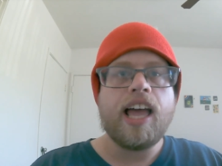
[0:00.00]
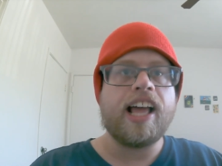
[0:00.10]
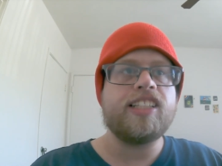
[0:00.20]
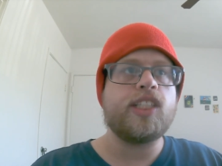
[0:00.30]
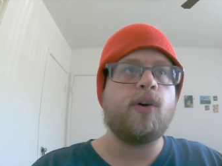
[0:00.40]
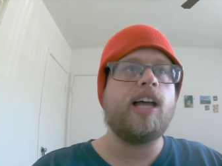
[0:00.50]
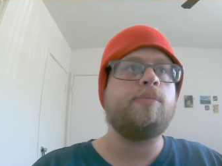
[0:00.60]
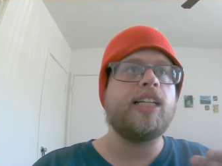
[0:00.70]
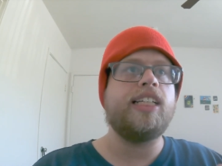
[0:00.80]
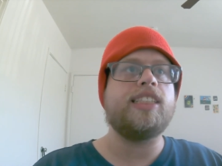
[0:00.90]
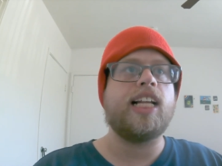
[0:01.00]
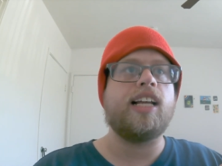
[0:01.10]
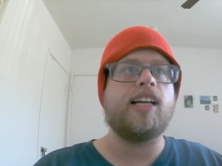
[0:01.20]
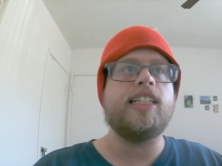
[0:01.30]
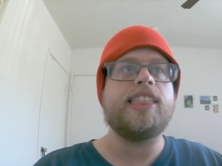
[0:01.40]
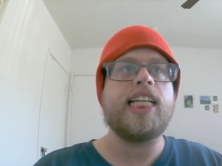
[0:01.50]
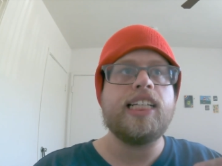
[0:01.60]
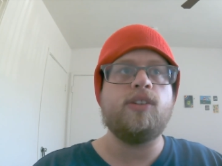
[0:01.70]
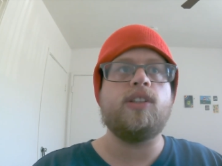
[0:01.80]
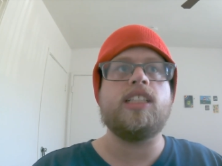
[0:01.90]
And so Emily is going to
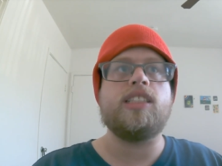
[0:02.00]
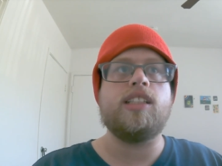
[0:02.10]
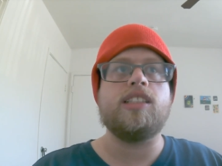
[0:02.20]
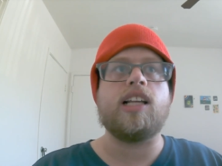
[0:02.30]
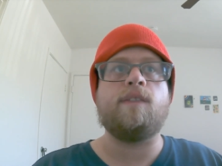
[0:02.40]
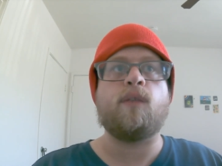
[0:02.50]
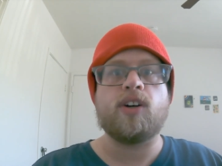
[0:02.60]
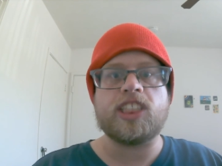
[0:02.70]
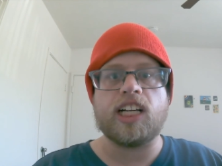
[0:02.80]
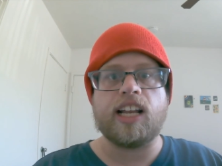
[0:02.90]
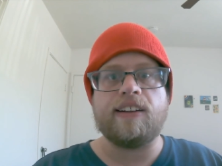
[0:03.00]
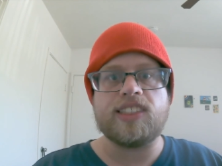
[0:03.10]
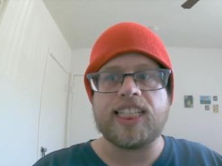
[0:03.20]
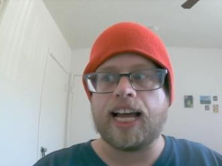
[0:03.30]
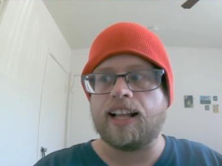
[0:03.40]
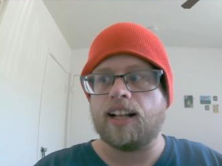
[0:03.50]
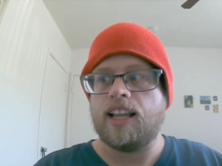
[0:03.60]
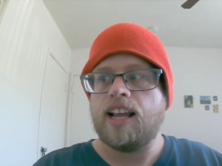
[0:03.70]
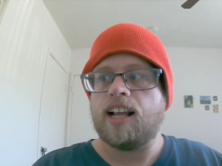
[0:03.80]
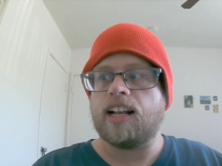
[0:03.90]
continue this this unfortunate lifestyle.
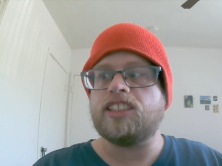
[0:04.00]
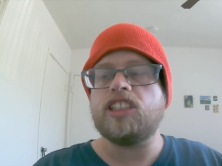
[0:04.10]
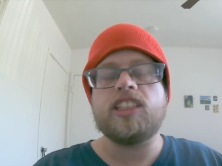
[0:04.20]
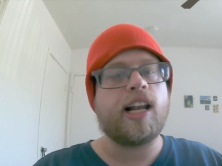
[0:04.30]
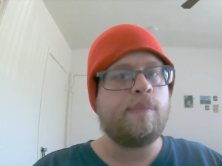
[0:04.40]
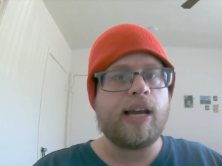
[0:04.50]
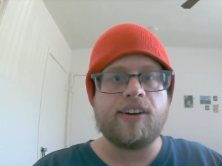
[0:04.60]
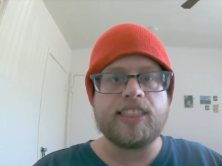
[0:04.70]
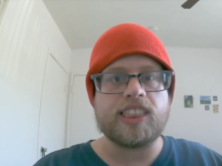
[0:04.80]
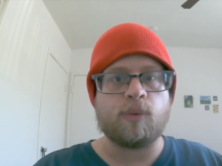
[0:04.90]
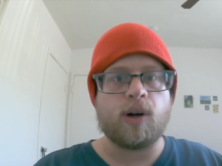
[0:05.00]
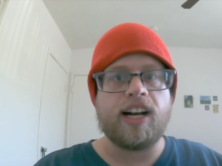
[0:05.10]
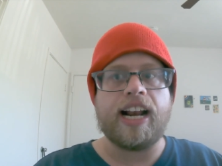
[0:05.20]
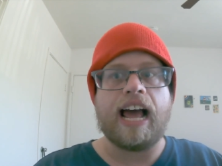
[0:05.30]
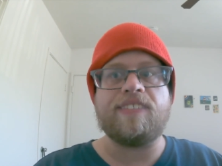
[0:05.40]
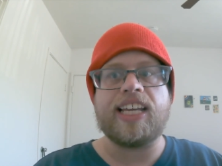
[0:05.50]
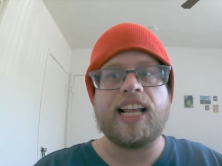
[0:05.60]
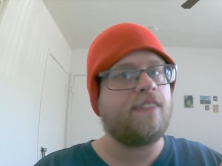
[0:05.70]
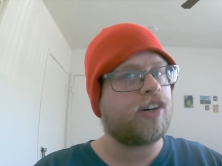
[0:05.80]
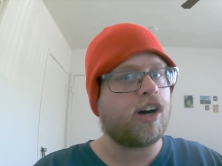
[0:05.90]
Like she's going to marry someone and have a
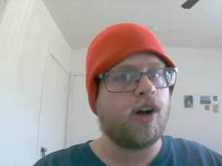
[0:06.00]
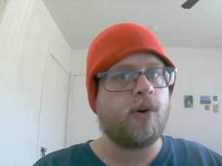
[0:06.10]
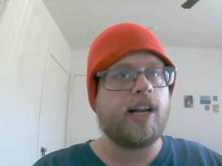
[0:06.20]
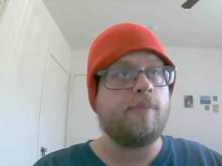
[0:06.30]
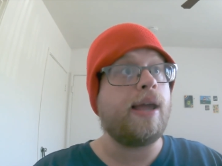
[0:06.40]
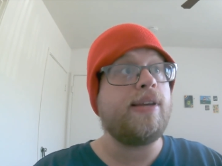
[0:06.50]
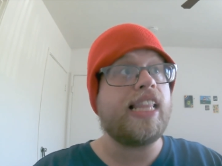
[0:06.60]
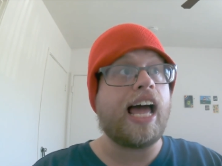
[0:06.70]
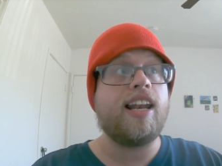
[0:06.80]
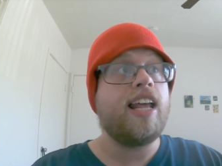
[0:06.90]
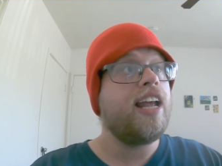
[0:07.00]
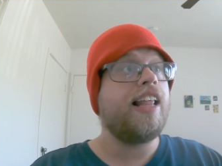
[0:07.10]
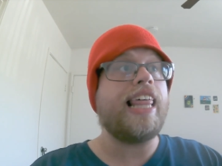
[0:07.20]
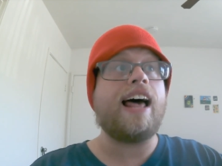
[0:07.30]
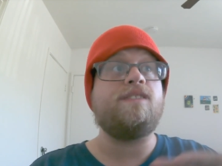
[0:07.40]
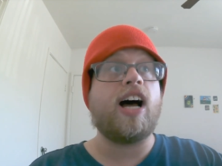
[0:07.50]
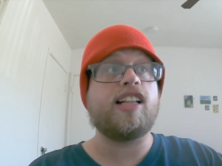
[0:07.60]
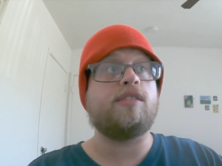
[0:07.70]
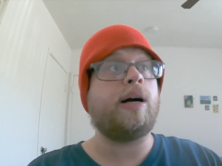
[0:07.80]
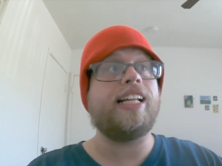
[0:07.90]
kid of her own, and maybe that that
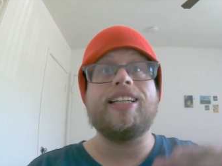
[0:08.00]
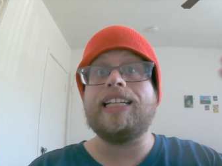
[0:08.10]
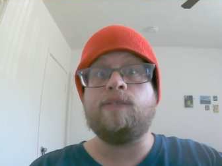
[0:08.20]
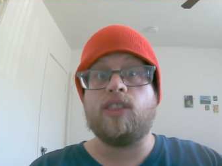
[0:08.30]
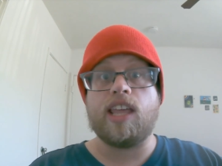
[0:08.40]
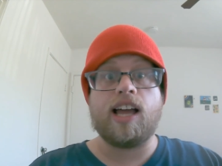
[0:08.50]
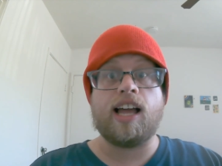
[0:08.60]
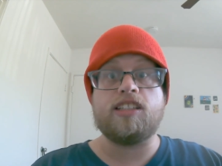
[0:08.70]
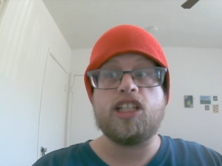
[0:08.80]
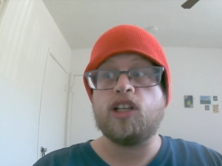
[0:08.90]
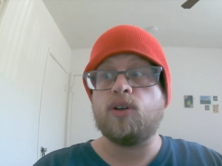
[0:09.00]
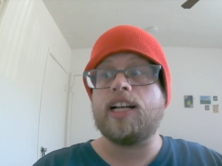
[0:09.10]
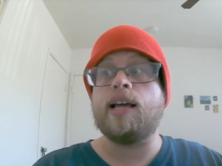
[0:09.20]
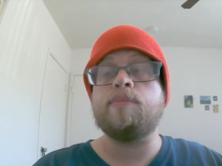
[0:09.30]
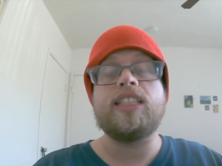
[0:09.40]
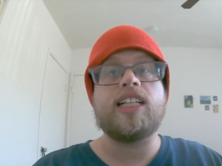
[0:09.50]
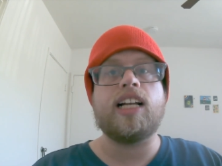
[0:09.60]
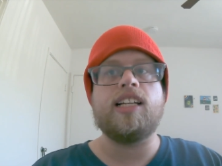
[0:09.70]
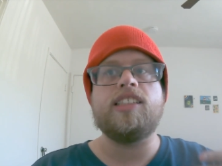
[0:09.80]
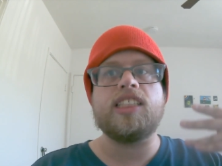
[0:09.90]
father might leave uh, too. And Emily's
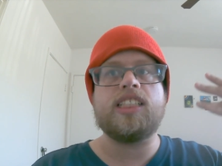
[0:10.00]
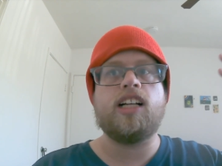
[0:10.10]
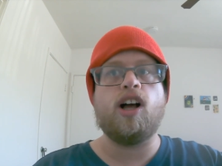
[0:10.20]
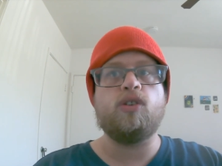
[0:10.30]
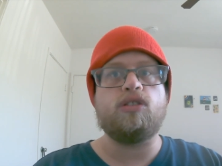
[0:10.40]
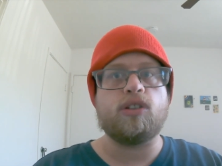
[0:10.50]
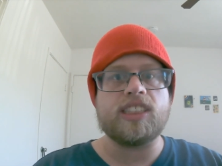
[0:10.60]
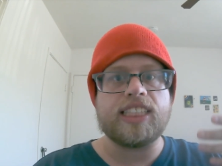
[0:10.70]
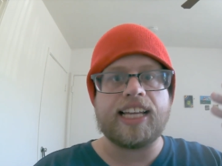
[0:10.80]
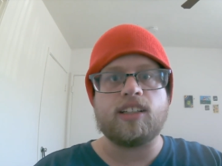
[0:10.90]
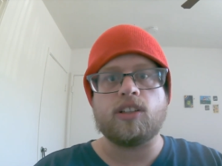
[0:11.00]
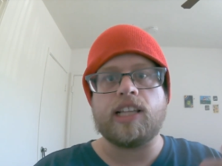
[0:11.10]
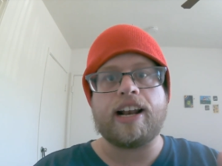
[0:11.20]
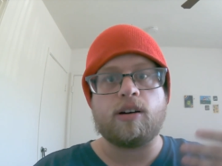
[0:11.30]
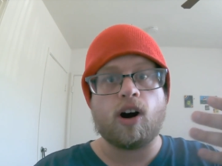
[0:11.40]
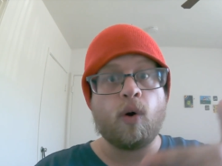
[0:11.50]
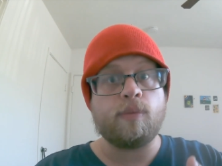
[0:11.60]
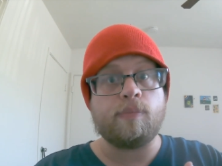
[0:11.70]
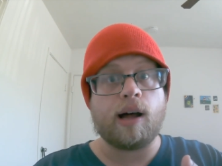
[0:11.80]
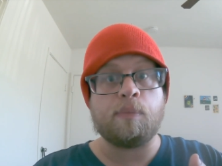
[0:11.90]
going to just go through a cycle that her
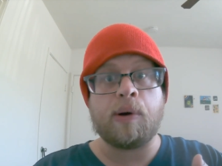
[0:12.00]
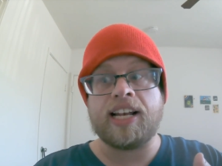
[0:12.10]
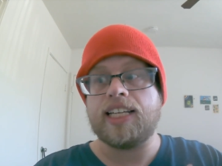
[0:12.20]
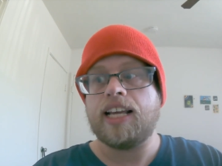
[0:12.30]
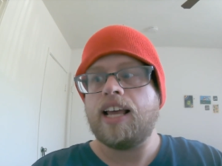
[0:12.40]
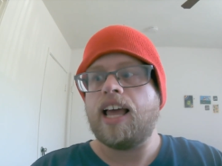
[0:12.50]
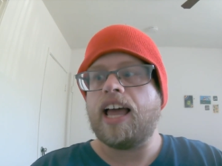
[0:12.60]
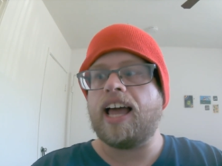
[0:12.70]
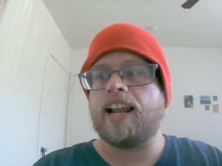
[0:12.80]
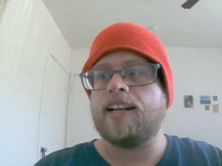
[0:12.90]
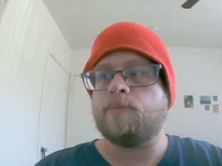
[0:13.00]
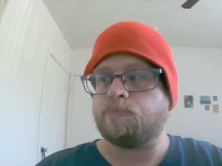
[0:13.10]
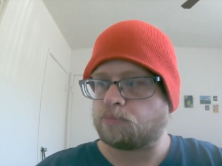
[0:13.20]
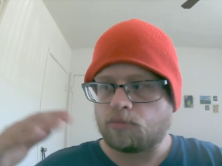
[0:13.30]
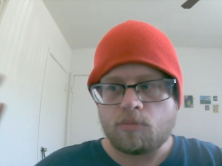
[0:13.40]
own mom went, and